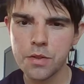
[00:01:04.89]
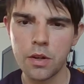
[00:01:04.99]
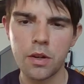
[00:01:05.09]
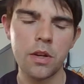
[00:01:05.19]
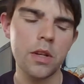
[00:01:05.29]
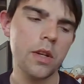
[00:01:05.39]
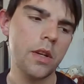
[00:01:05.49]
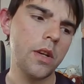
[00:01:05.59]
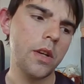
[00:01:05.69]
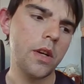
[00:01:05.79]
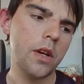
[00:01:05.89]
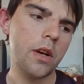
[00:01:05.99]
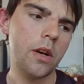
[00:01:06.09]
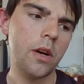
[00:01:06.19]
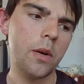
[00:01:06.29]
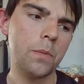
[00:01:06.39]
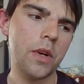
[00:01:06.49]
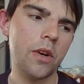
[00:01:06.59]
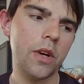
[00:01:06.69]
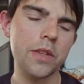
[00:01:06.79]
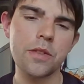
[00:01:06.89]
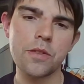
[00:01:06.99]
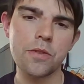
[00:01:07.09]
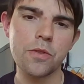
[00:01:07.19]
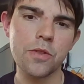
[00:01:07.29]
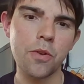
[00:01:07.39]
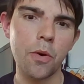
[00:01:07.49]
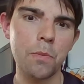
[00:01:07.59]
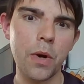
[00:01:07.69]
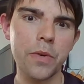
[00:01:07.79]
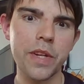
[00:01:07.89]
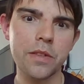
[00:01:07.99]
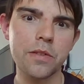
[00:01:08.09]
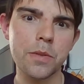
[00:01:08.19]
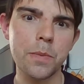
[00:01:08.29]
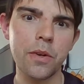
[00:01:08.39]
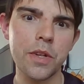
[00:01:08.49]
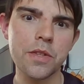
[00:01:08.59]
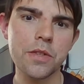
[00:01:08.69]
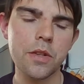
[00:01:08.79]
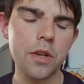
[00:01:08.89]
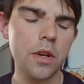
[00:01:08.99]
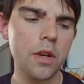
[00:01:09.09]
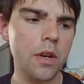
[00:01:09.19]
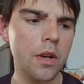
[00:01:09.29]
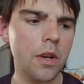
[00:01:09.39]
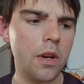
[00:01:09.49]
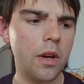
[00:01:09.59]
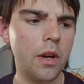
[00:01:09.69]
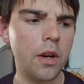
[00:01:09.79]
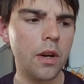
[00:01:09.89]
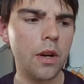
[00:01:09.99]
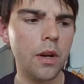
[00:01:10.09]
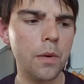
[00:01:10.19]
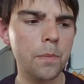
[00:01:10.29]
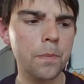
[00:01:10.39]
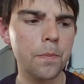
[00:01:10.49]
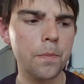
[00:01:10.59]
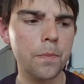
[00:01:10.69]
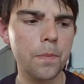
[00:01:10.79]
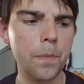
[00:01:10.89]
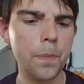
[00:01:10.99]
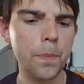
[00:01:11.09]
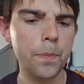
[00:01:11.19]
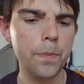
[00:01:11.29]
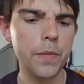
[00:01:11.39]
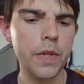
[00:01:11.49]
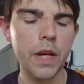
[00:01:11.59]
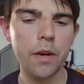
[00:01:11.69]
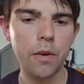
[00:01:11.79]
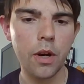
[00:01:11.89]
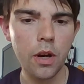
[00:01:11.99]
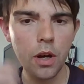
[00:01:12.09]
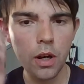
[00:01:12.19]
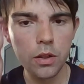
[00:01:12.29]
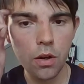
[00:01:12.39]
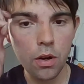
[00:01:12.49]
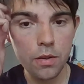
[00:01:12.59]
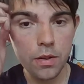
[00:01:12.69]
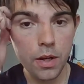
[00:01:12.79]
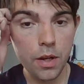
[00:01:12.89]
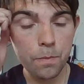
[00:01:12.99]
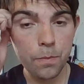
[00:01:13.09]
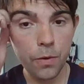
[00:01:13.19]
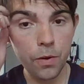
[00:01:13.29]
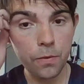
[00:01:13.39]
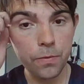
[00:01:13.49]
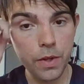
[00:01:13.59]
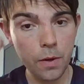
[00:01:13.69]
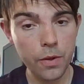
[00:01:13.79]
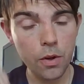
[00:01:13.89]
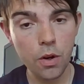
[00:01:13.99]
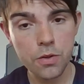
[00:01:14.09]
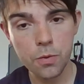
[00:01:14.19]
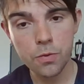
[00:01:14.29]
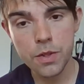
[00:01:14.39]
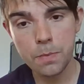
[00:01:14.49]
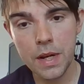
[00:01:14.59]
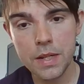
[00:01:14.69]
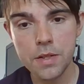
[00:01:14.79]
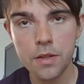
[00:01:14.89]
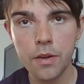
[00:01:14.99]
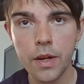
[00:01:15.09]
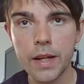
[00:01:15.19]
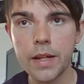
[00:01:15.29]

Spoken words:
So I'd stop moaning, to be honest. Um, yeah, moving on from that, we got Arsenal Crystal Palace tonight.